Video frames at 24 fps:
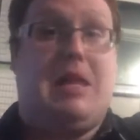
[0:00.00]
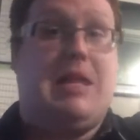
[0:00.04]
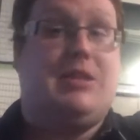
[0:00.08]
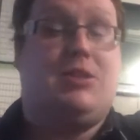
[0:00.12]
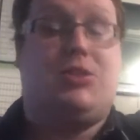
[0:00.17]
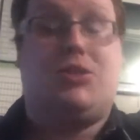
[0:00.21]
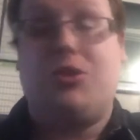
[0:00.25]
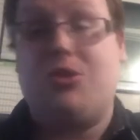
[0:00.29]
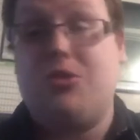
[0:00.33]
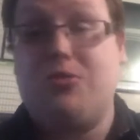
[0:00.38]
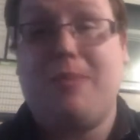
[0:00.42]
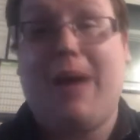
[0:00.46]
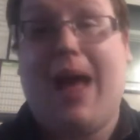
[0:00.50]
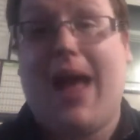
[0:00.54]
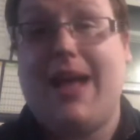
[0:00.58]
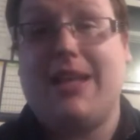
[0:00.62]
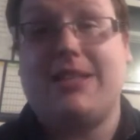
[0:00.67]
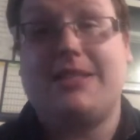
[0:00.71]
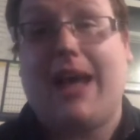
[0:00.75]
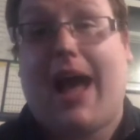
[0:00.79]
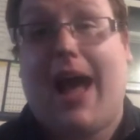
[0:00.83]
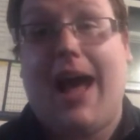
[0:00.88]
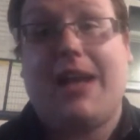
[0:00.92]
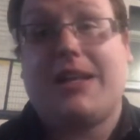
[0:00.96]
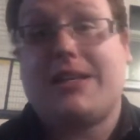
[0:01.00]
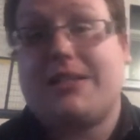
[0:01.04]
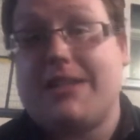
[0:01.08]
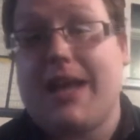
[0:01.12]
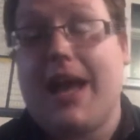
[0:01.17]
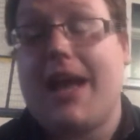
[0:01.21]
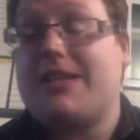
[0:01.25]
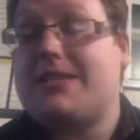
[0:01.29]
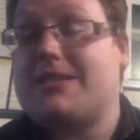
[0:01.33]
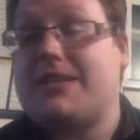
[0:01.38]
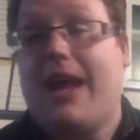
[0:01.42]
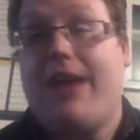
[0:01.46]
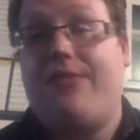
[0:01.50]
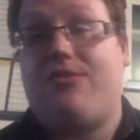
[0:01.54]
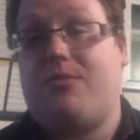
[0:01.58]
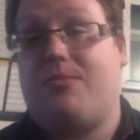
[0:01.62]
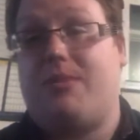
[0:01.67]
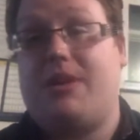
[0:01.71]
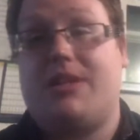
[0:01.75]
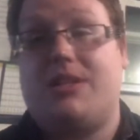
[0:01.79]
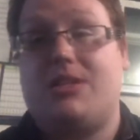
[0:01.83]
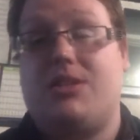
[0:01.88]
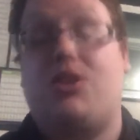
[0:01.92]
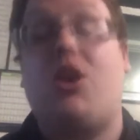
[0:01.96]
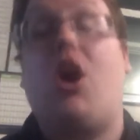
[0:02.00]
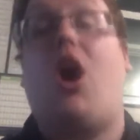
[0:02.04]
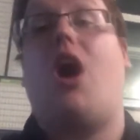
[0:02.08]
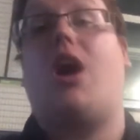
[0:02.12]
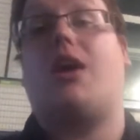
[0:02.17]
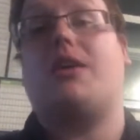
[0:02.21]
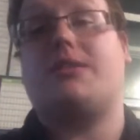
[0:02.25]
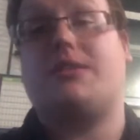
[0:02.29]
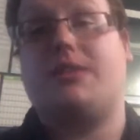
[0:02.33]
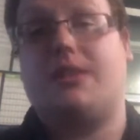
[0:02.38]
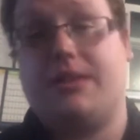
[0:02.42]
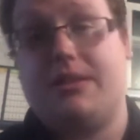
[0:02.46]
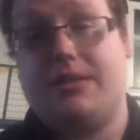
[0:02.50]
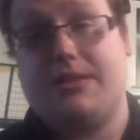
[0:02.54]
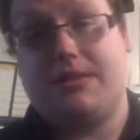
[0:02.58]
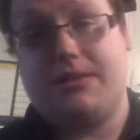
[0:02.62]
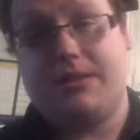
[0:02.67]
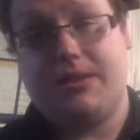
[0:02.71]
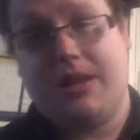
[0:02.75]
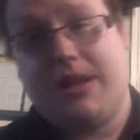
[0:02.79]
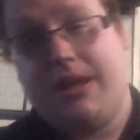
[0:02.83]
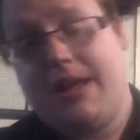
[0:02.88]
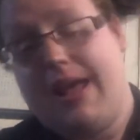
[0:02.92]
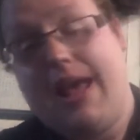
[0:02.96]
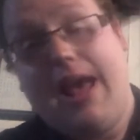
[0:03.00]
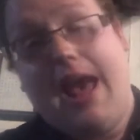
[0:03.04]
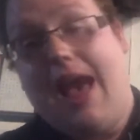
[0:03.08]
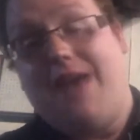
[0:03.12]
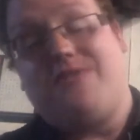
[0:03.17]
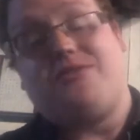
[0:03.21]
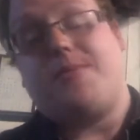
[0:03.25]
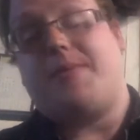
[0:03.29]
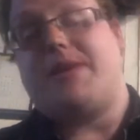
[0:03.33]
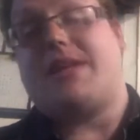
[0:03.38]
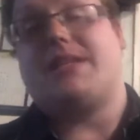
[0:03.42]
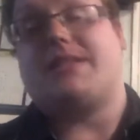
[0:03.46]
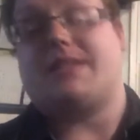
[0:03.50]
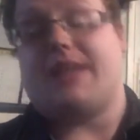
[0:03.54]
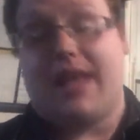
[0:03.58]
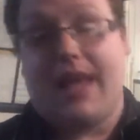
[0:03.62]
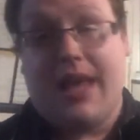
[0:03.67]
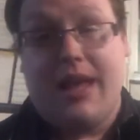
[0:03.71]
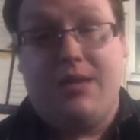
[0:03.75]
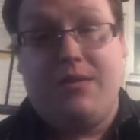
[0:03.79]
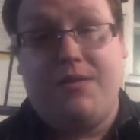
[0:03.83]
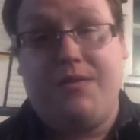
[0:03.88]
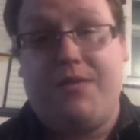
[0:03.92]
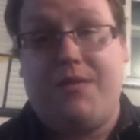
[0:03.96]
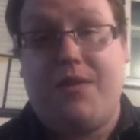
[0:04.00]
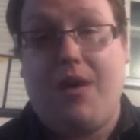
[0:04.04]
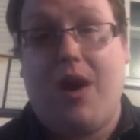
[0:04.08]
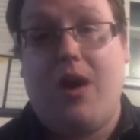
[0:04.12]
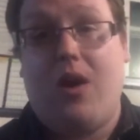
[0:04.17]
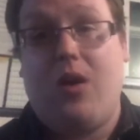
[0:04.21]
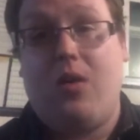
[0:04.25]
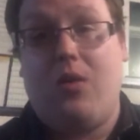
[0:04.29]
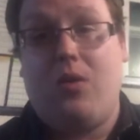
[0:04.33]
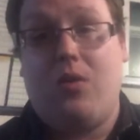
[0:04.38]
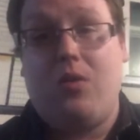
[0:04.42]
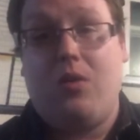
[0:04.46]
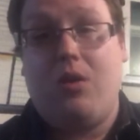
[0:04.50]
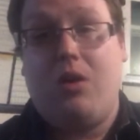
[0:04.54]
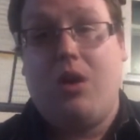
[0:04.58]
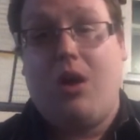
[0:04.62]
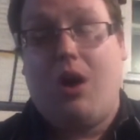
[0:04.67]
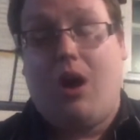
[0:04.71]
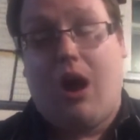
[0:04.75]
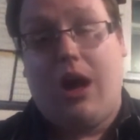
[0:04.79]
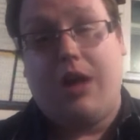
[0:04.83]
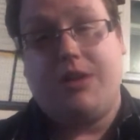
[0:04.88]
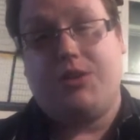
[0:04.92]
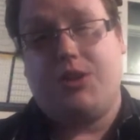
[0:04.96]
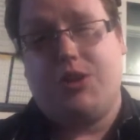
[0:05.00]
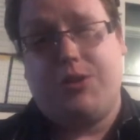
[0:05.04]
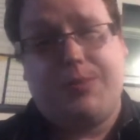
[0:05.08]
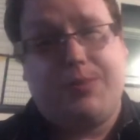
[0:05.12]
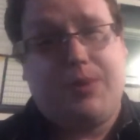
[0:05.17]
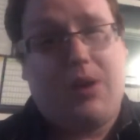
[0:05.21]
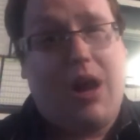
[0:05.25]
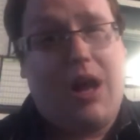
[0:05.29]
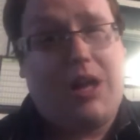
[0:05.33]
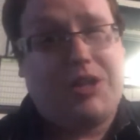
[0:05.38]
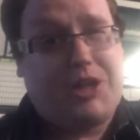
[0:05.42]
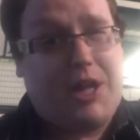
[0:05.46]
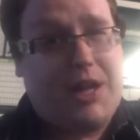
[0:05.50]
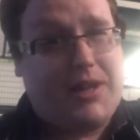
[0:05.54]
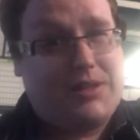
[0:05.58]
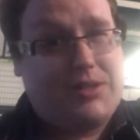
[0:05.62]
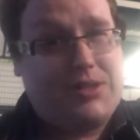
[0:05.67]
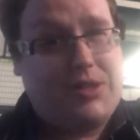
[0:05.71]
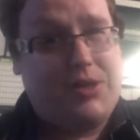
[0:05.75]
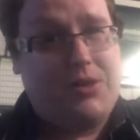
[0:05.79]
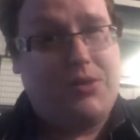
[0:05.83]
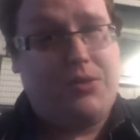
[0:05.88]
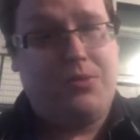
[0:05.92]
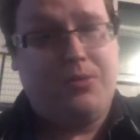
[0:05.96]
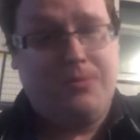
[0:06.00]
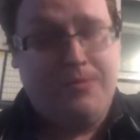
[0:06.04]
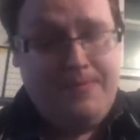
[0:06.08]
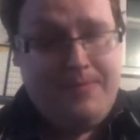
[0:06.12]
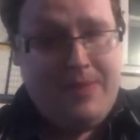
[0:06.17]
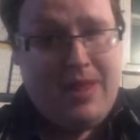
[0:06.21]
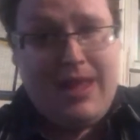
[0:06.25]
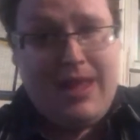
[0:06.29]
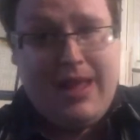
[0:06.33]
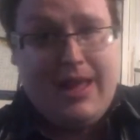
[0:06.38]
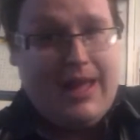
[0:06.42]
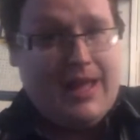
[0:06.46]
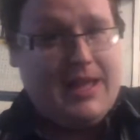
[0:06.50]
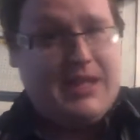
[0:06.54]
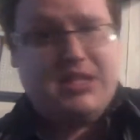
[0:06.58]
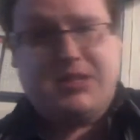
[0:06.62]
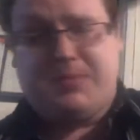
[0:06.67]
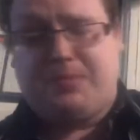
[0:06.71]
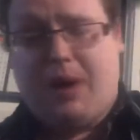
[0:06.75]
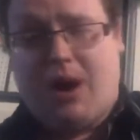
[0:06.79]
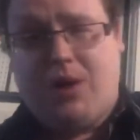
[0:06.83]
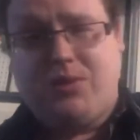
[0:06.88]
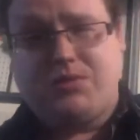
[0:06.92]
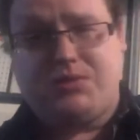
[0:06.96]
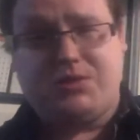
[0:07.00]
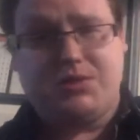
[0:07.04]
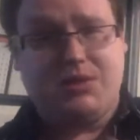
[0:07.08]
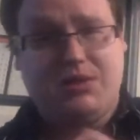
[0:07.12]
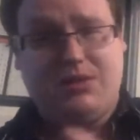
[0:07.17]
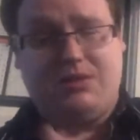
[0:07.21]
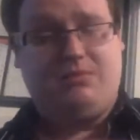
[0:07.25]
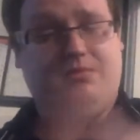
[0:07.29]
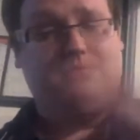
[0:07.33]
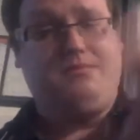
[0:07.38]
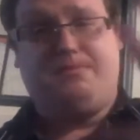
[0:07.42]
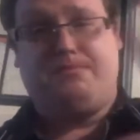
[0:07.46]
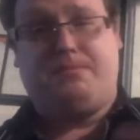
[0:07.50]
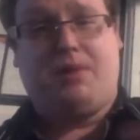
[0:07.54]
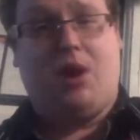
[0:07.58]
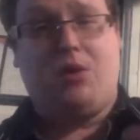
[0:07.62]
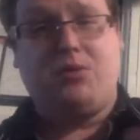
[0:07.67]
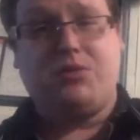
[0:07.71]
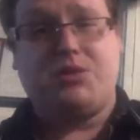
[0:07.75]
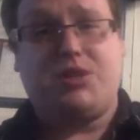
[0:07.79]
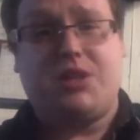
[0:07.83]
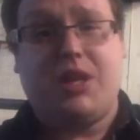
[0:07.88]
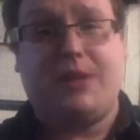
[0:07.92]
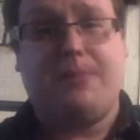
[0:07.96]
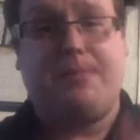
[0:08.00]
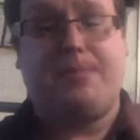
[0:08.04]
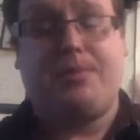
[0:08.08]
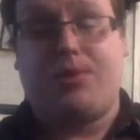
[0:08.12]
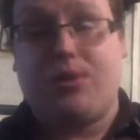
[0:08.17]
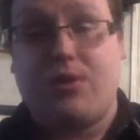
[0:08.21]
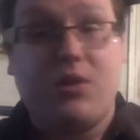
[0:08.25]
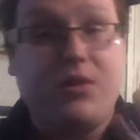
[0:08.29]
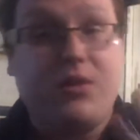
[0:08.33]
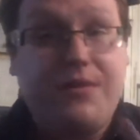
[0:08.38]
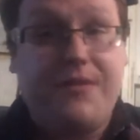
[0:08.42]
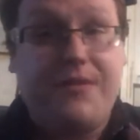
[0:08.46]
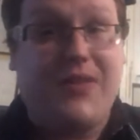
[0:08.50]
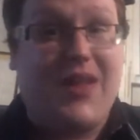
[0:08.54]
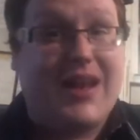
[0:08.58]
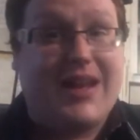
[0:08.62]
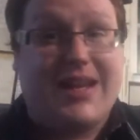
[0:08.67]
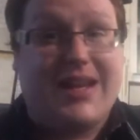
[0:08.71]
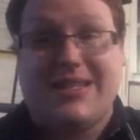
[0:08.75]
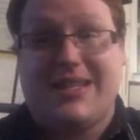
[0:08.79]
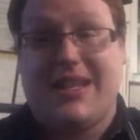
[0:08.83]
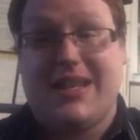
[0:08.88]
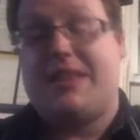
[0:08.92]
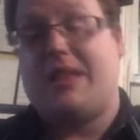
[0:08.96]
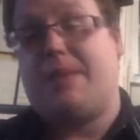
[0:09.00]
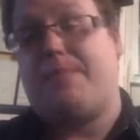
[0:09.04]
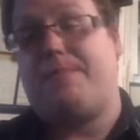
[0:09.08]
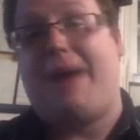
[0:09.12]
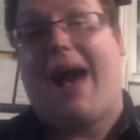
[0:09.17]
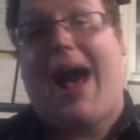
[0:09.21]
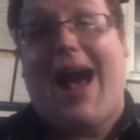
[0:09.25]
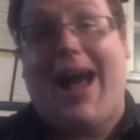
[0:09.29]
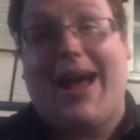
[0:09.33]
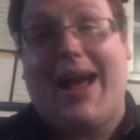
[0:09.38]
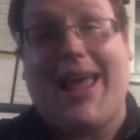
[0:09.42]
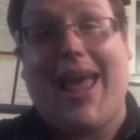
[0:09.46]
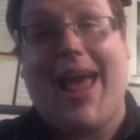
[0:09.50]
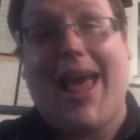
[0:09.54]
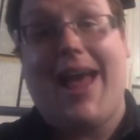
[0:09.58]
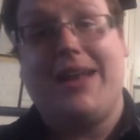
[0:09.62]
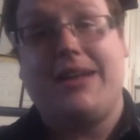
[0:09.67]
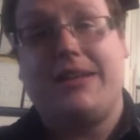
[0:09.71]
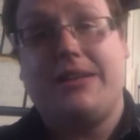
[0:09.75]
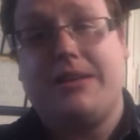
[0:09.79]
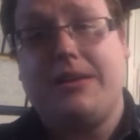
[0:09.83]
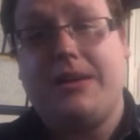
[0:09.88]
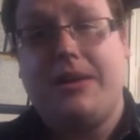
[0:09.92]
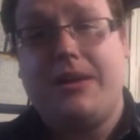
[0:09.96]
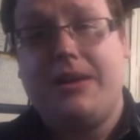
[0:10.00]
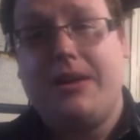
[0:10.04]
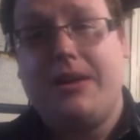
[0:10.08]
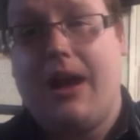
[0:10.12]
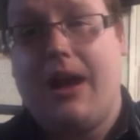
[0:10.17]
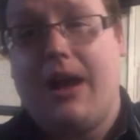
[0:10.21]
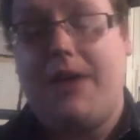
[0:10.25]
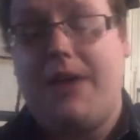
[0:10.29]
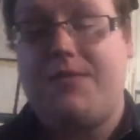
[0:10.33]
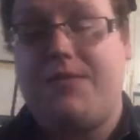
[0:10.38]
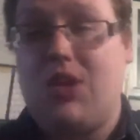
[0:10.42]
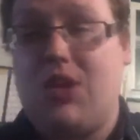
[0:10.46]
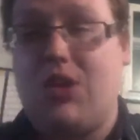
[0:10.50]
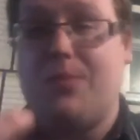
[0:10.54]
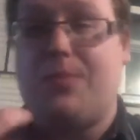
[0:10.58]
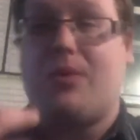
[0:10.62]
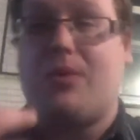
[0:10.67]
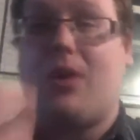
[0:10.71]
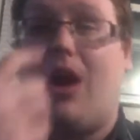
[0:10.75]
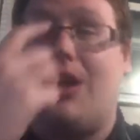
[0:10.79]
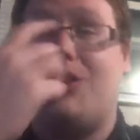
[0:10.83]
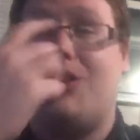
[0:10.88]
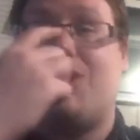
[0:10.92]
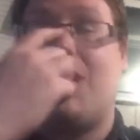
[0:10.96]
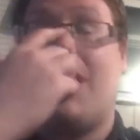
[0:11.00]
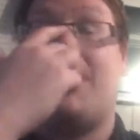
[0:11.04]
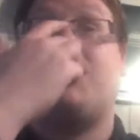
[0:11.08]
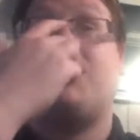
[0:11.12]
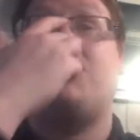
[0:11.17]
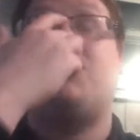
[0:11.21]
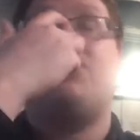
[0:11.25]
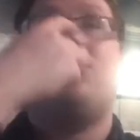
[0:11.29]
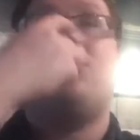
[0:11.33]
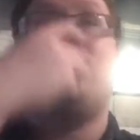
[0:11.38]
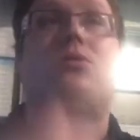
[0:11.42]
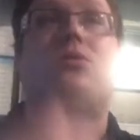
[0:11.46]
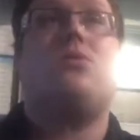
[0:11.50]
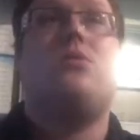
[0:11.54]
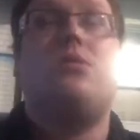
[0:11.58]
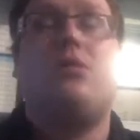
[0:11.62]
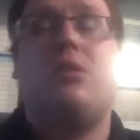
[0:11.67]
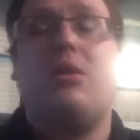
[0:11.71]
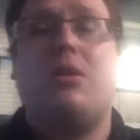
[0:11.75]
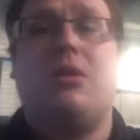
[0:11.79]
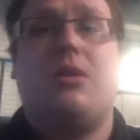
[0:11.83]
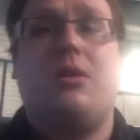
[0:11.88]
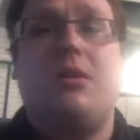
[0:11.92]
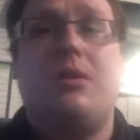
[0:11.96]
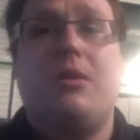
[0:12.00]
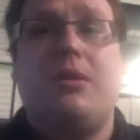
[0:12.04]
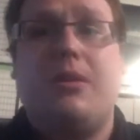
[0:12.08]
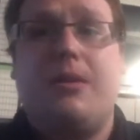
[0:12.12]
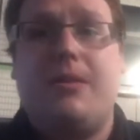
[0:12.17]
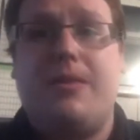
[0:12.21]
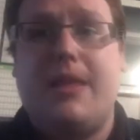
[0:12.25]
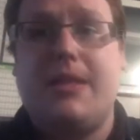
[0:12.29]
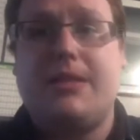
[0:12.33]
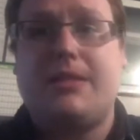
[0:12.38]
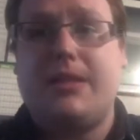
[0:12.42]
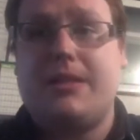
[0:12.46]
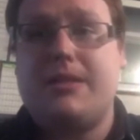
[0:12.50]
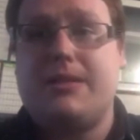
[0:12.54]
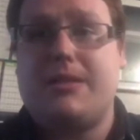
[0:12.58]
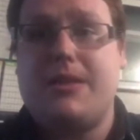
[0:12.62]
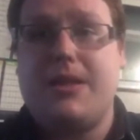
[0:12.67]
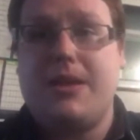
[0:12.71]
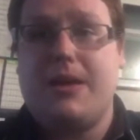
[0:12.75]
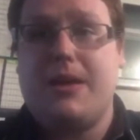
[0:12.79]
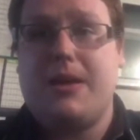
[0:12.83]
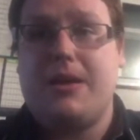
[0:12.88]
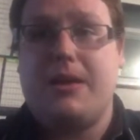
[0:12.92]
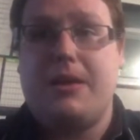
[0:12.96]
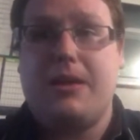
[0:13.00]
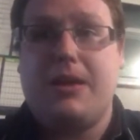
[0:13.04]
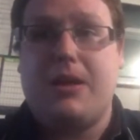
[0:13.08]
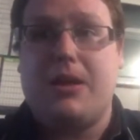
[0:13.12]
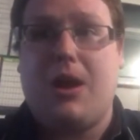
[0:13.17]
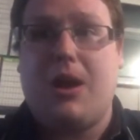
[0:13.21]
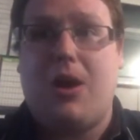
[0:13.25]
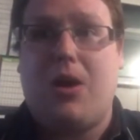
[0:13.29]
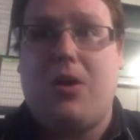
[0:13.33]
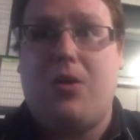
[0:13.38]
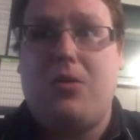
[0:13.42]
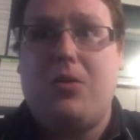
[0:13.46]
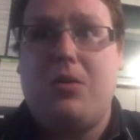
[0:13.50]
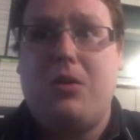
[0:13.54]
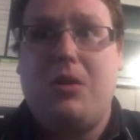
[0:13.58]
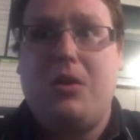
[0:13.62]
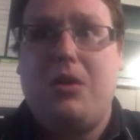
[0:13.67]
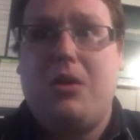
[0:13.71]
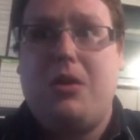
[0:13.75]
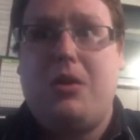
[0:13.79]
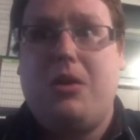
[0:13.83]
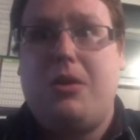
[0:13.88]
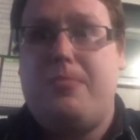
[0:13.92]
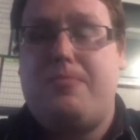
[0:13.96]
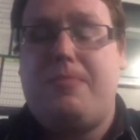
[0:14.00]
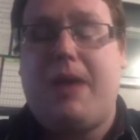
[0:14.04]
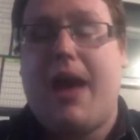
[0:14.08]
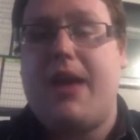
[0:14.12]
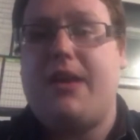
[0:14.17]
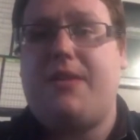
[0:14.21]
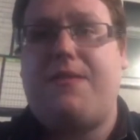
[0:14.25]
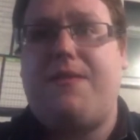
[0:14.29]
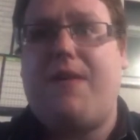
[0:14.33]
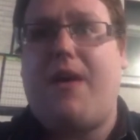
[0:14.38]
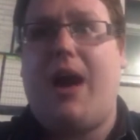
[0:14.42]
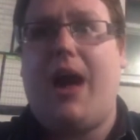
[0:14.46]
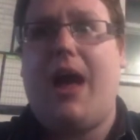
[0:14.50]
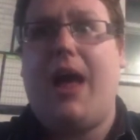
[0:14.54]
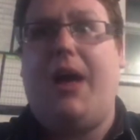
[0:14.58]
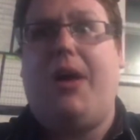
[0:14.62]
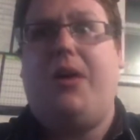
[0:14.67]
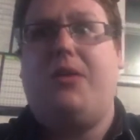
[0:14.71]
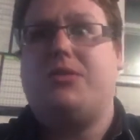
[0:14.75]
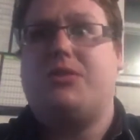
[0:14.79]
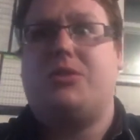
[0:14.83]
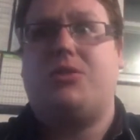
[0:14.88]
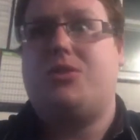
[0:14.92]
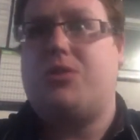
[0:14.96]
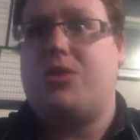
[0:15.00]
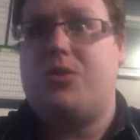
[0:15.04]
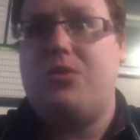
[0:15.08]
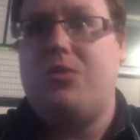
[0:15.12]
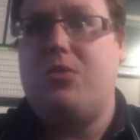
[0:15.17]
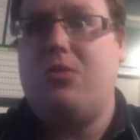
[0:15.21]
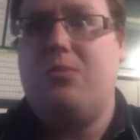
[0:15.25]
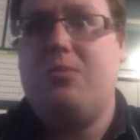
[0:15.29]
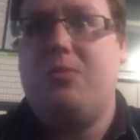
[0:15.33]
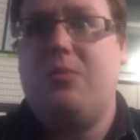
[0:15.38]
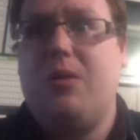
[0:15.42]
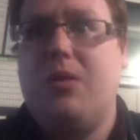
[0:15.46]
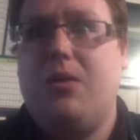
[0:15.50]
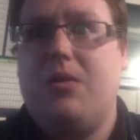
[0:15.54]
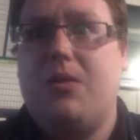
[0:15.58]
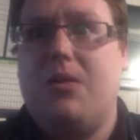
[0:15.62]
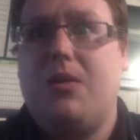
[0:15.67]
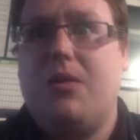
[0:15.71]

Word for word: Zoom has access to everybody's doxes, everybody's info on new project too. He's post posting proof that he's in the back end of New Project 2. This is the, you know, pedophile Zoom.